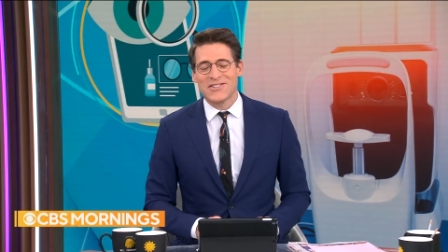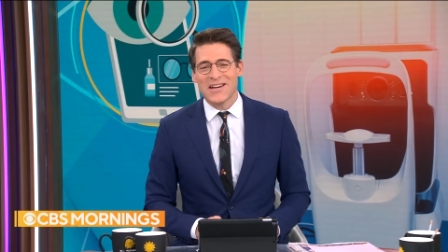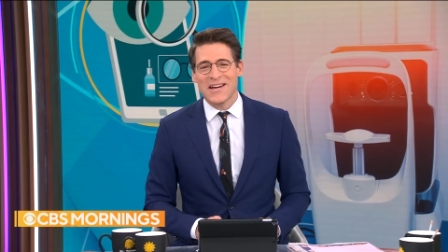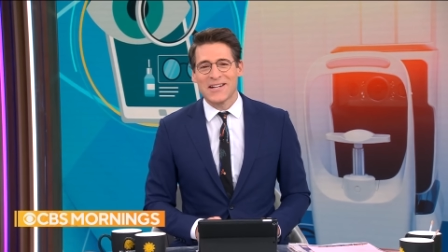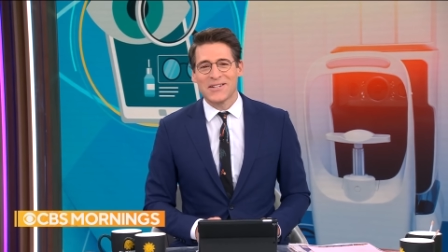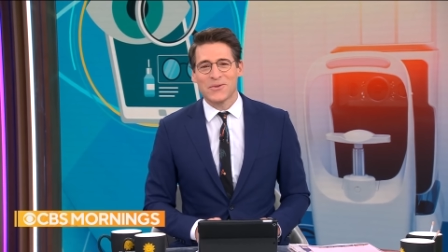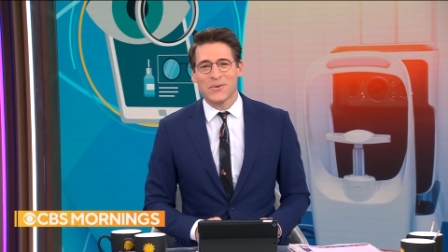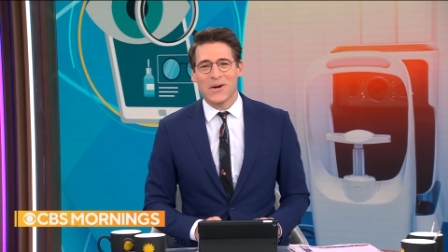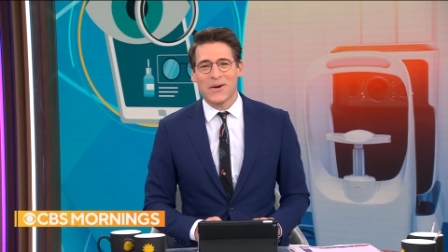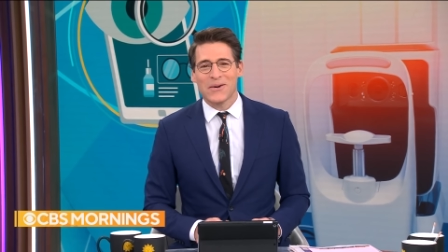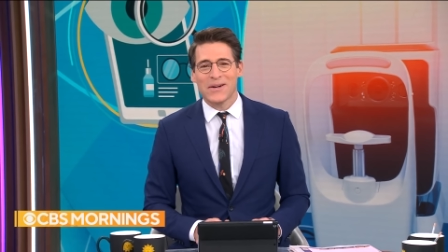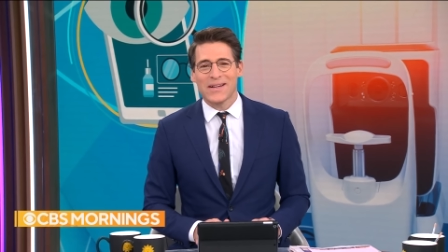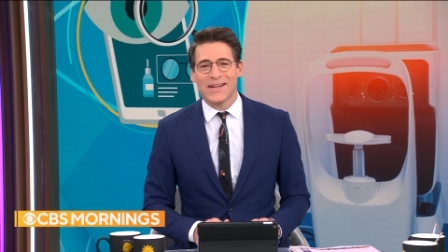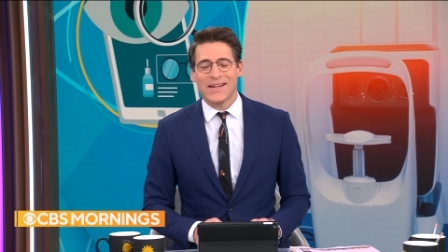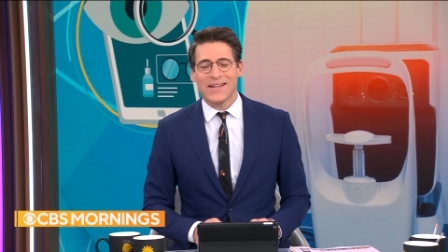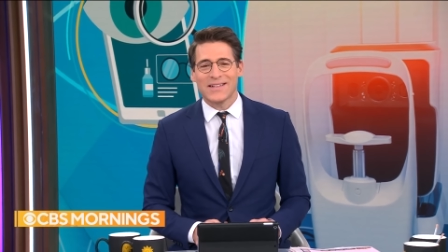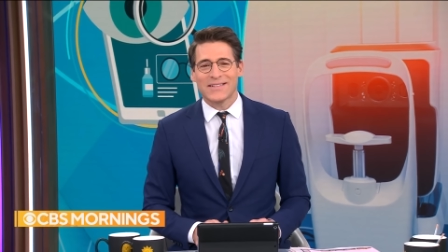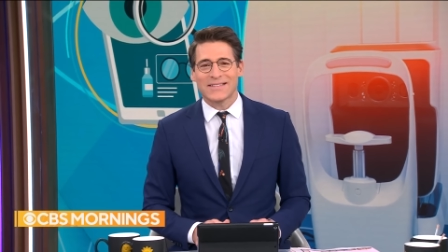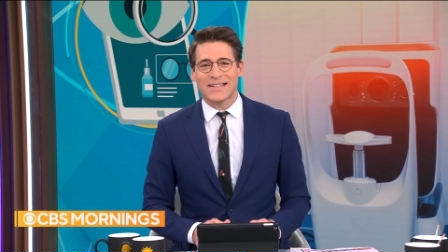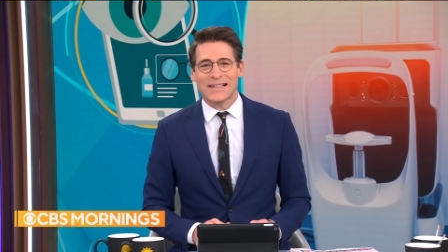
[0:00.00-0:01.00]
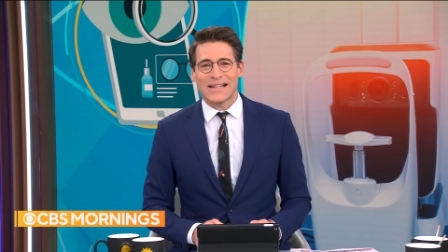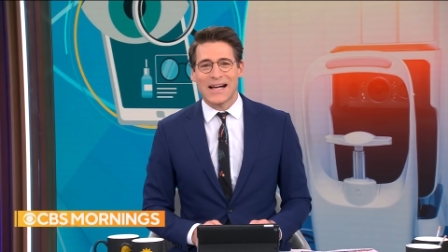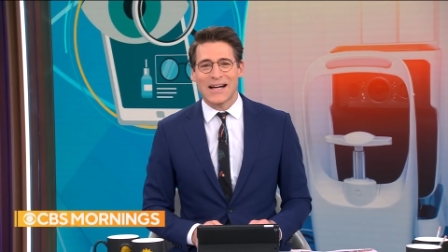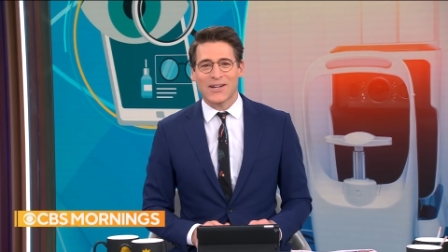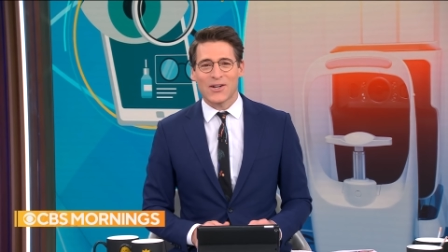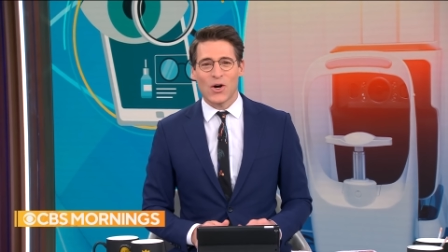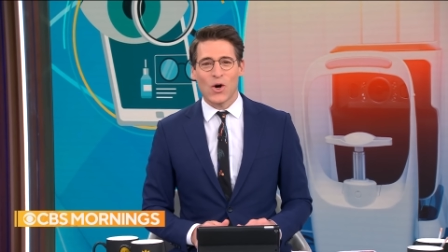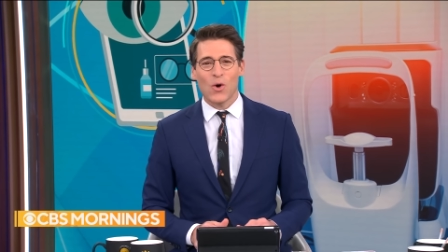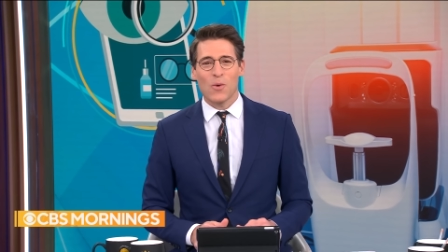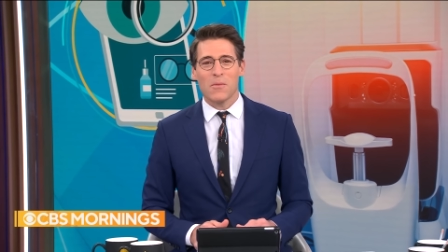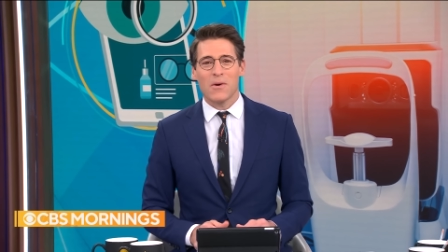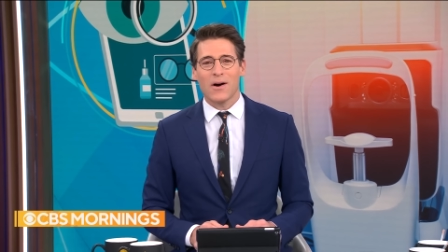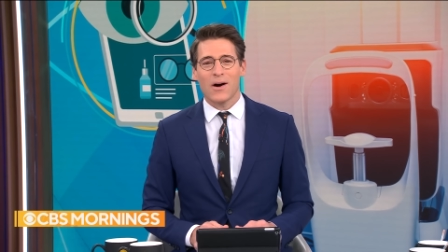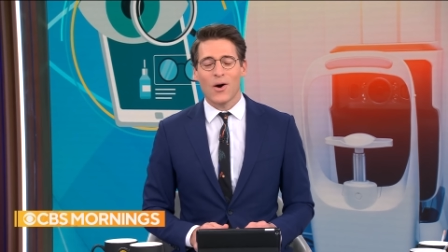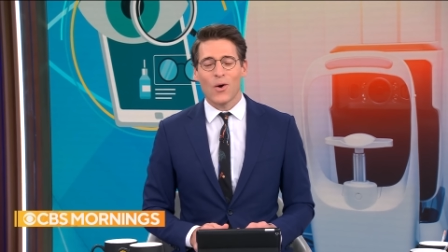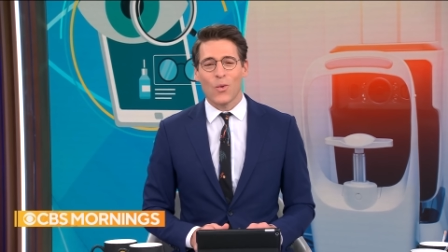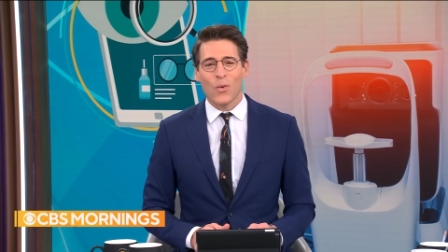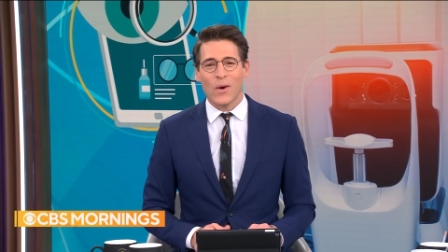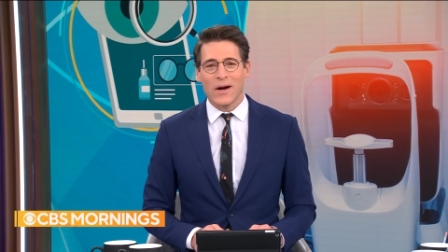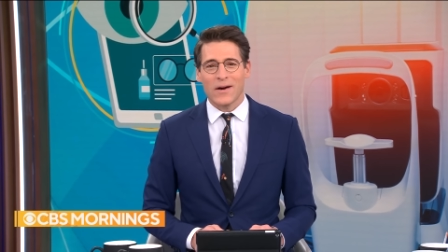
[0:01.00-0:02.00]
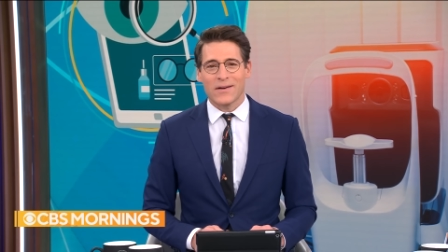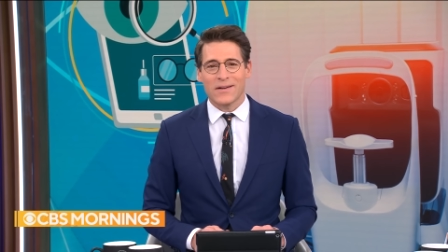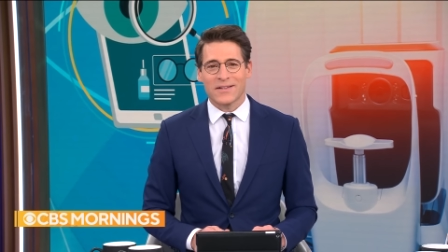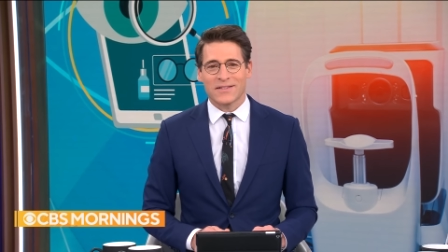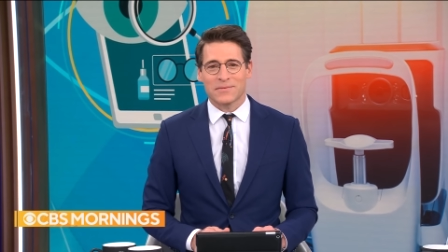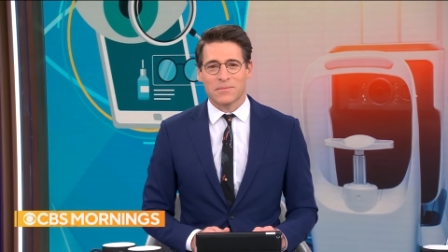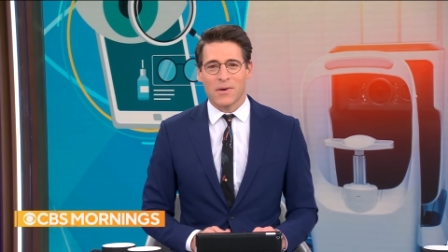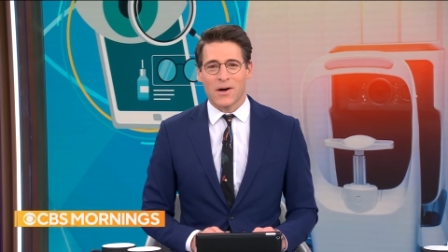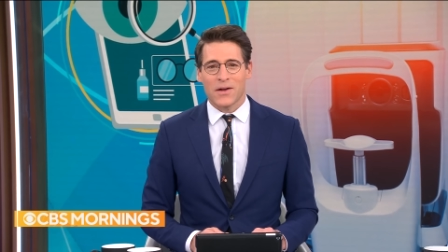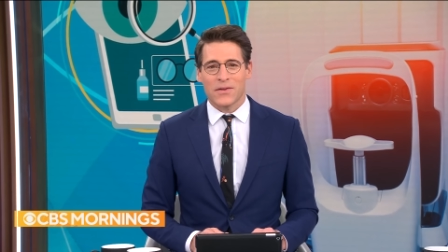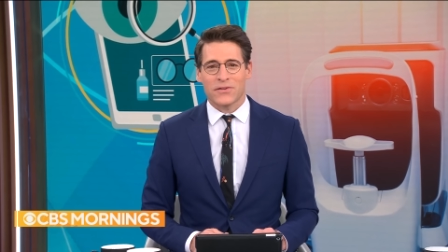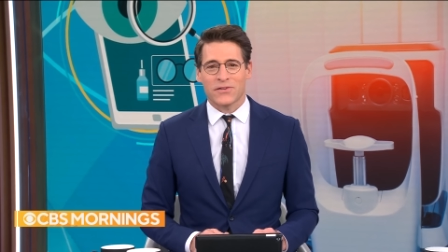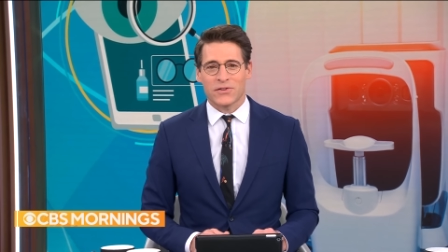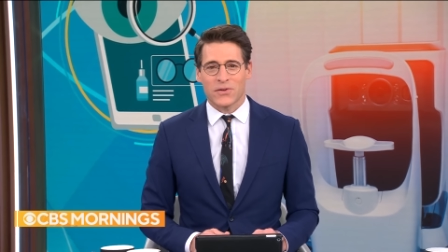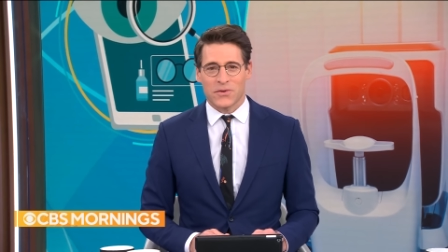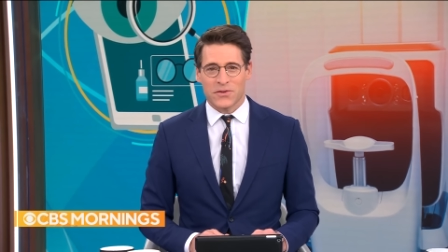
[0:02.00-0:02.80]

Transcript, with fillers: January is Glaucoma Awareness Month,